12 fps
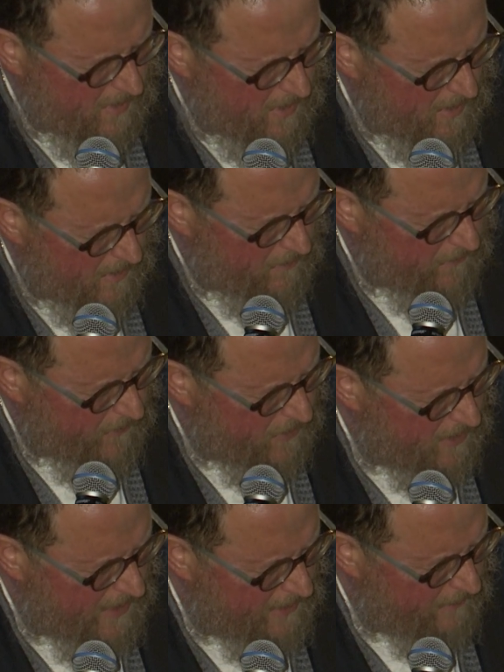the
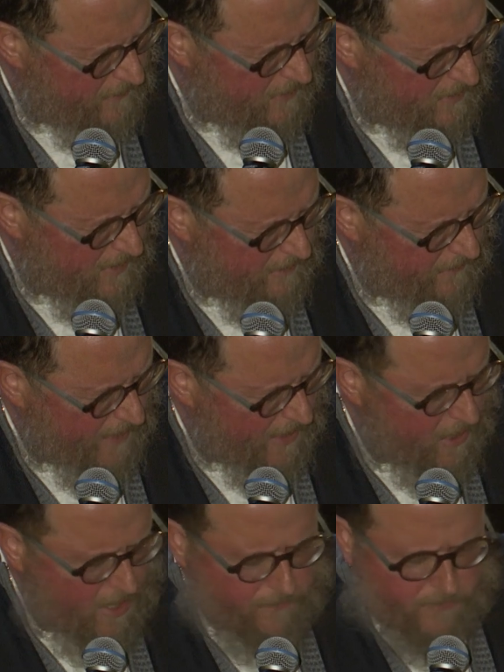first night for
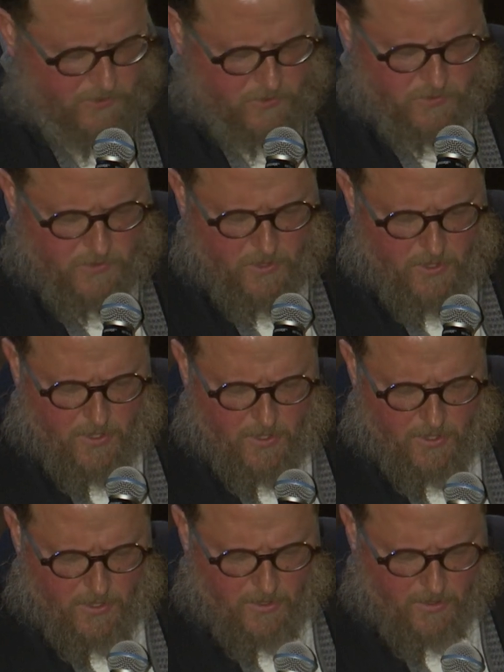HaKasidus
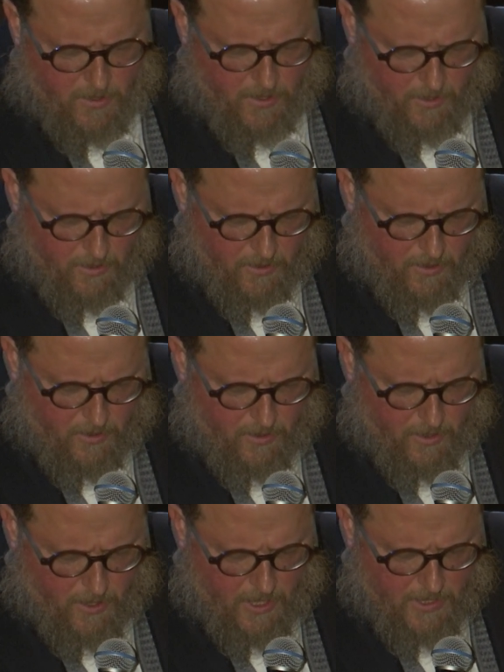
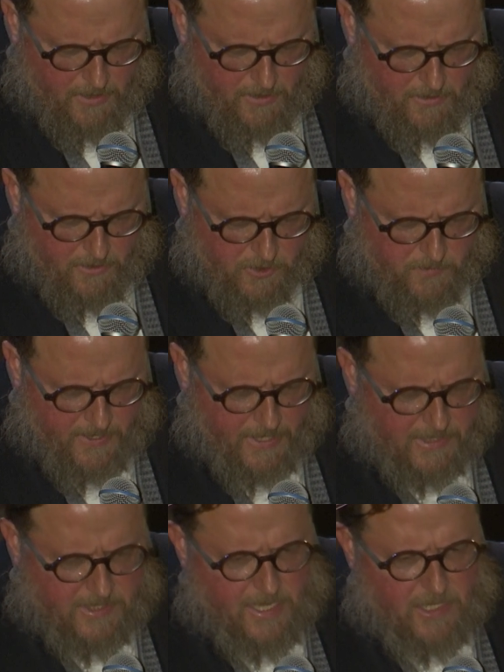on Shmini
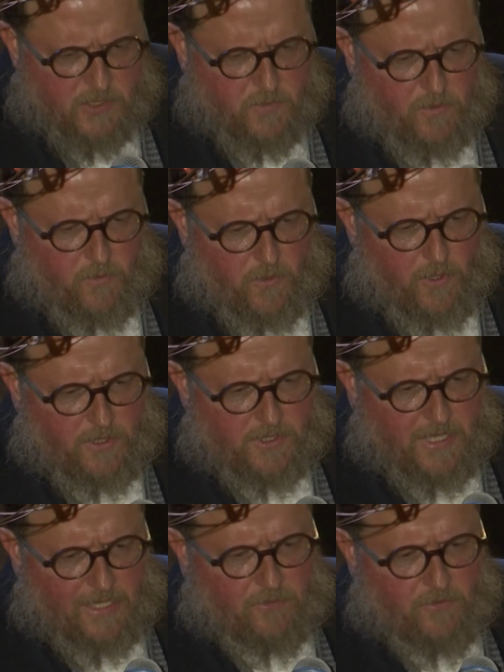Atzeres, where the world does
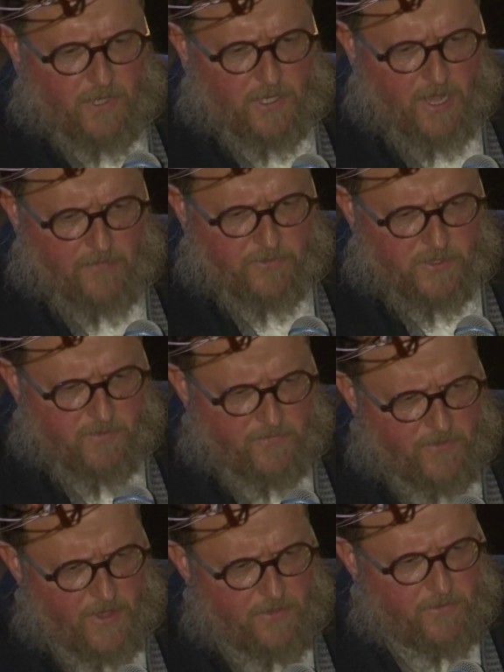not do HaKasidus, my
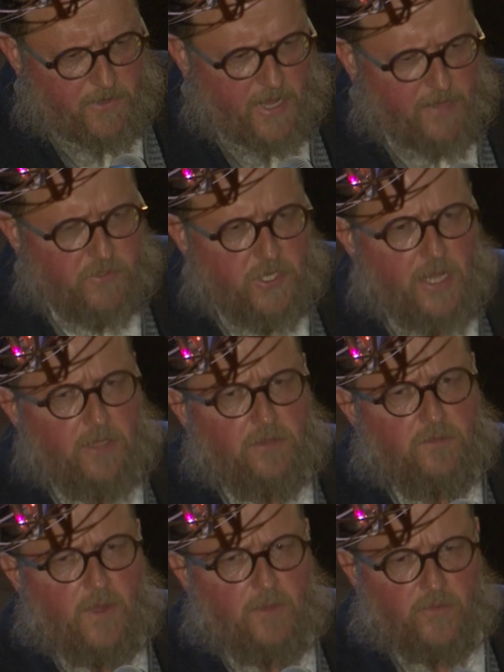father and I have
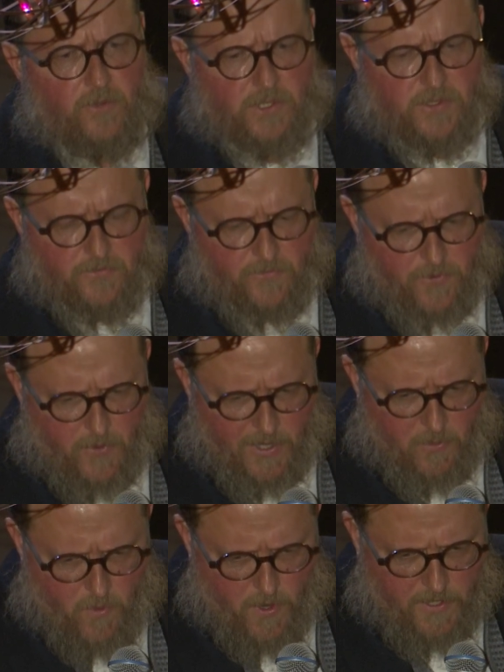childhood memories of
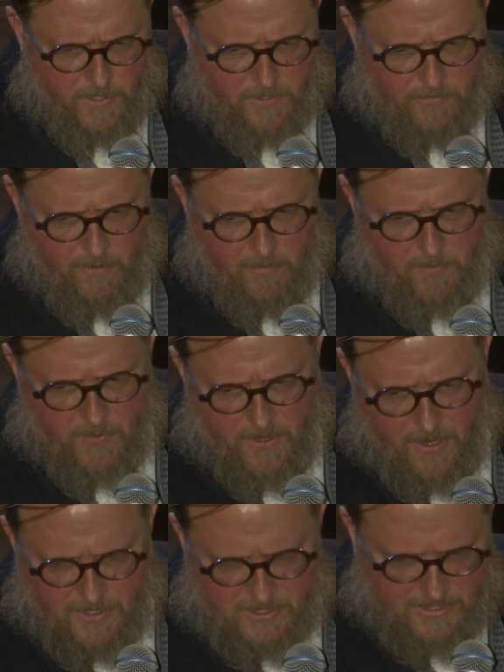walking to Rabbi
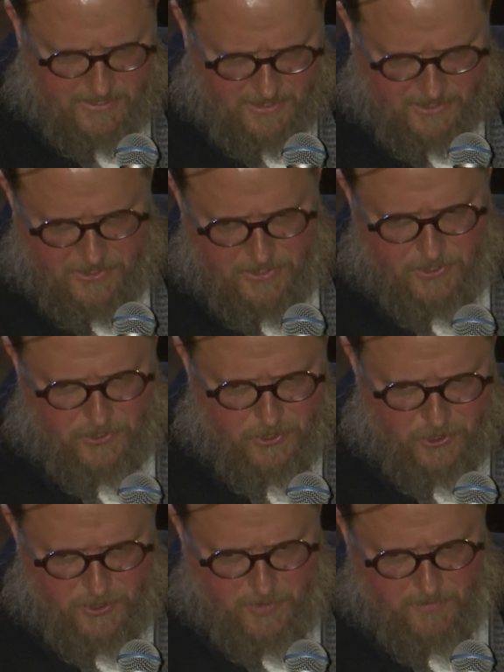Pekarsky in the Chasidus
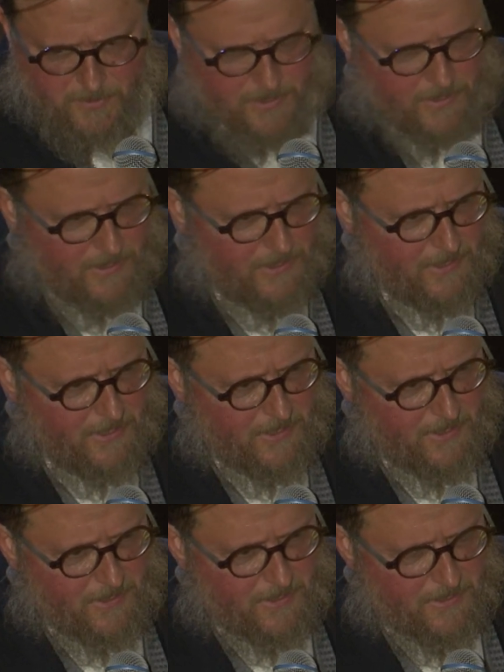Shtibul.
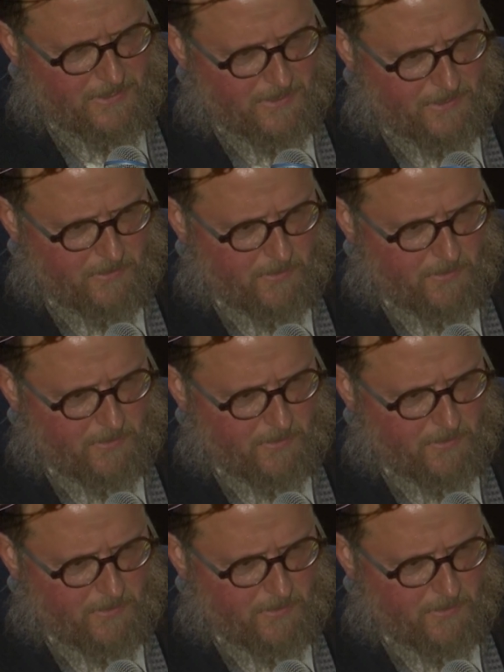Reb